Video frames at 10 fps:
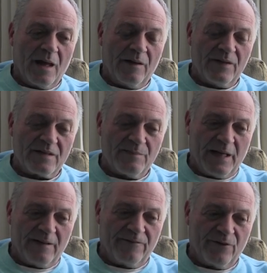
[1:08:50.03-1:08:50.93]
and this
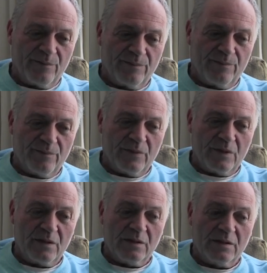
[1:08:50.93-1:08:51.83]
man from
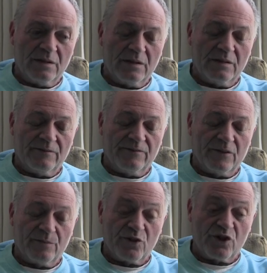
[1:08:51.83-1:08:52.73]

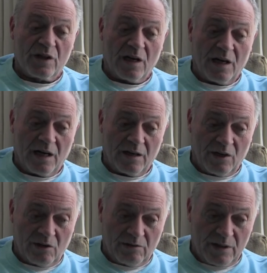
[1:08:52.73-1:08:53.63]
from
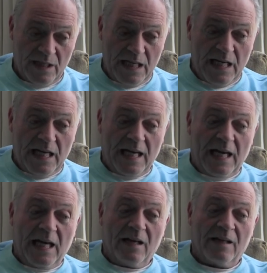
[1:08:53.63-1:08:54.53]
Chicago.
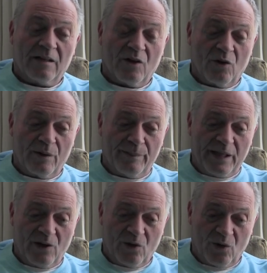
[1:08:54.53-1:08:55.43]
And lo and
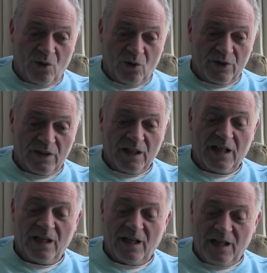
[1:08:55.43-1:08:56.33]
behold,
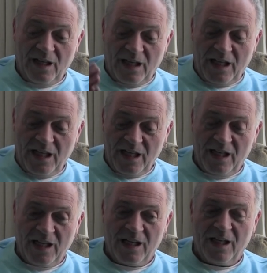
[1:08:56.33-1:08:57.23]

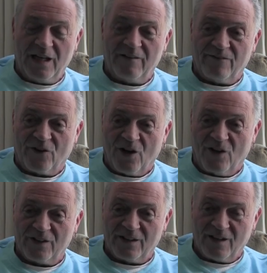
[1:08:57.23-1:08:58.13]
he had
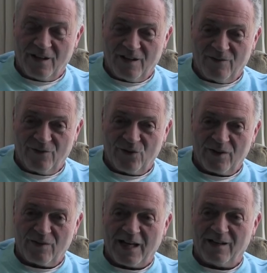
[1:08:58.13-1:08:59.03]
fallen in love
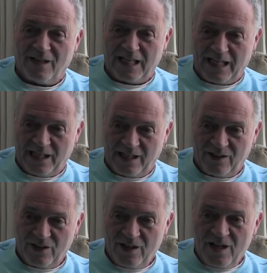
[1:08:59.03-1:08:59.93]
with that lei
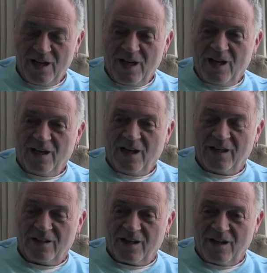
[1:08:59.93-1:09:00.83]

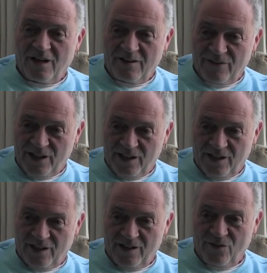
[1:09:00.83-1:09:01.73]
and coveted
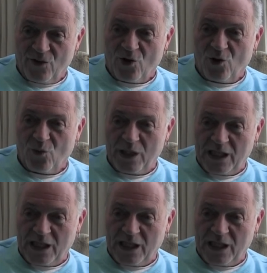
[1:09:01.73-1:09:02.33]
it the whole